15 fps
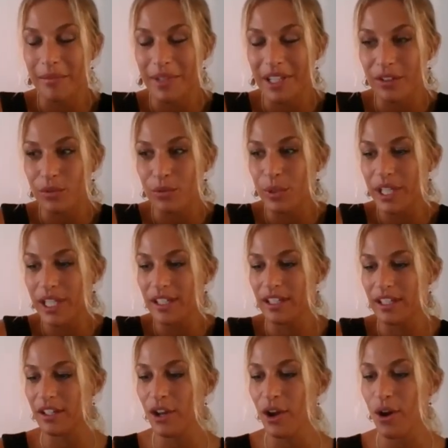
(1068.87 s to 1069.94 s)
I mean,
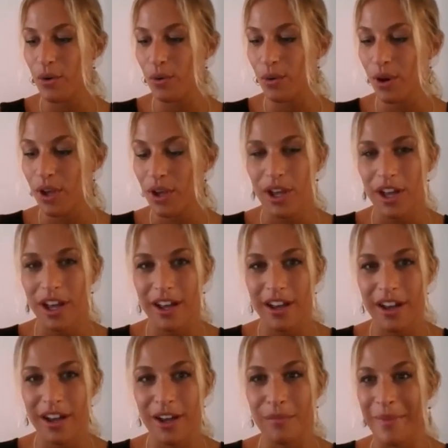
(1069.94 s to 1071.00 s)
we know
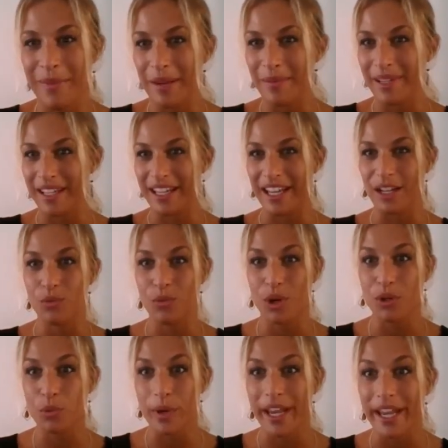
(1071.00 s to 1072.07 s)
maybe in
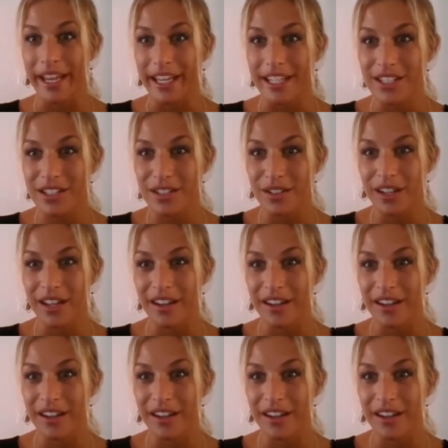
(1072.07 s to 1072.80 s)
what ways